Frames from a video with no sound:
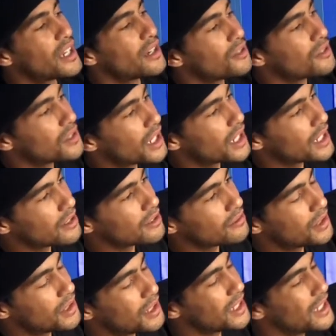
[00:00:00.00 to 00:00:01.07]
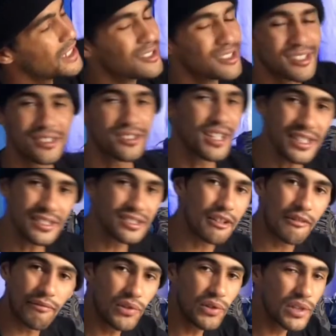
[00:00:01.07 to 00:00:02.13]
out, like, it's just crazy
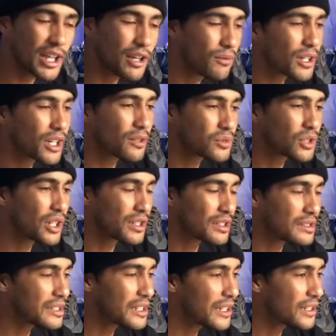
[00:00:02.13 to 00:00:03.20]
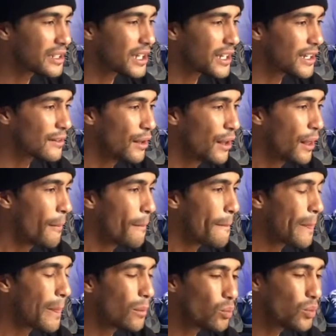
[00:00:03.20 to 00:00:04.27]
if you get what I'm trying to say. Like,
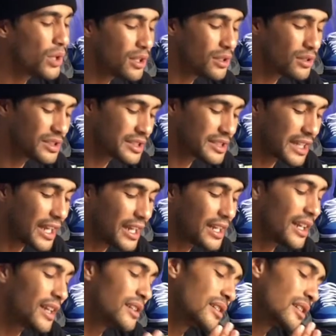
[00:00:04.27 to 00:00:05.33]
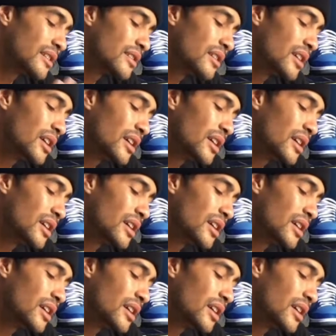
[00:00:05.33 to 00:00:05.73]
we stayed in